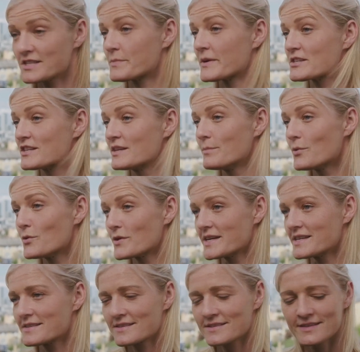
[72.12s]
especially
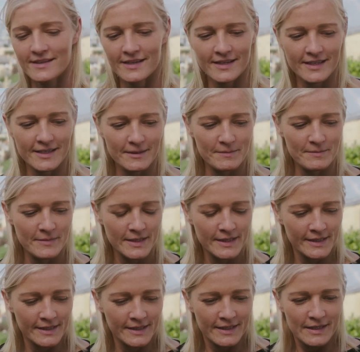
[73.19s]
boys,
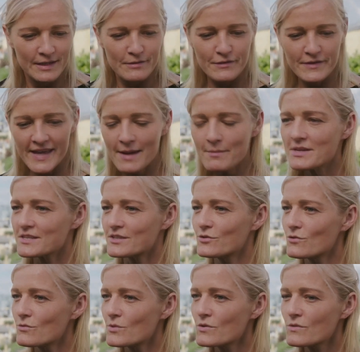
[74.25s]
for them, it's
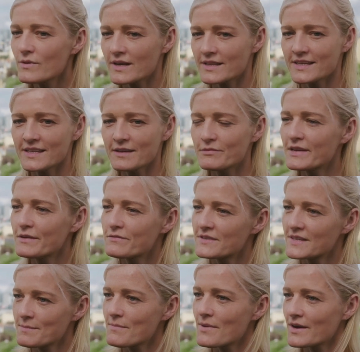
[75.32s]
normal. I think they've
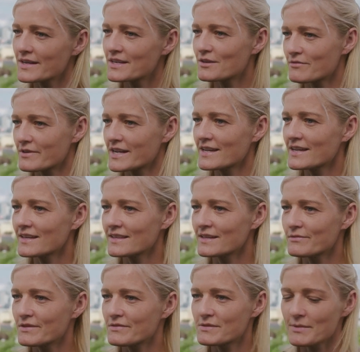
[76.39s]
lived in my career and
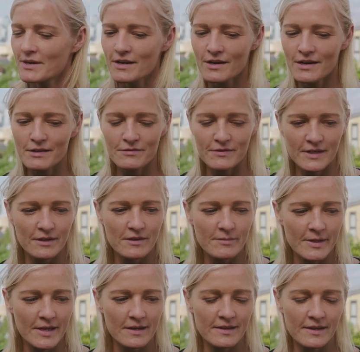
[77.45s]
they've lived in my life. You know,
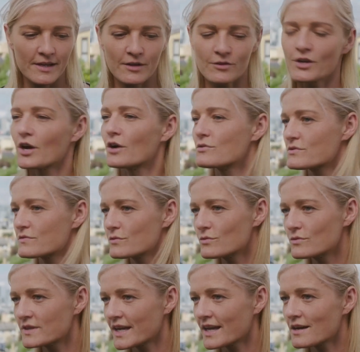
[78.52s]
they get on the coach of
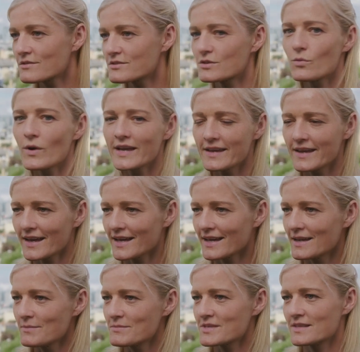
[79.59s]
all the girls to away
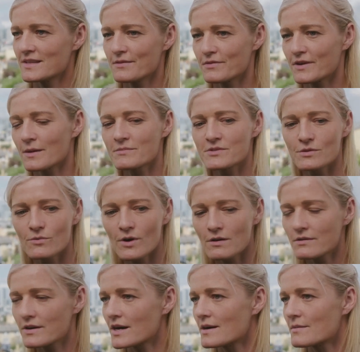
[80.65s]
games, and they've come to
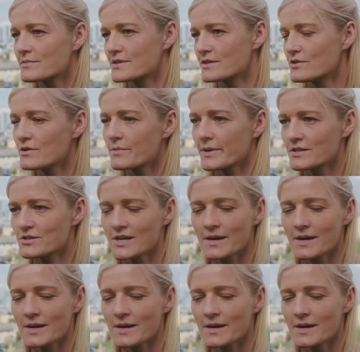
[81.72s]
World Cups and European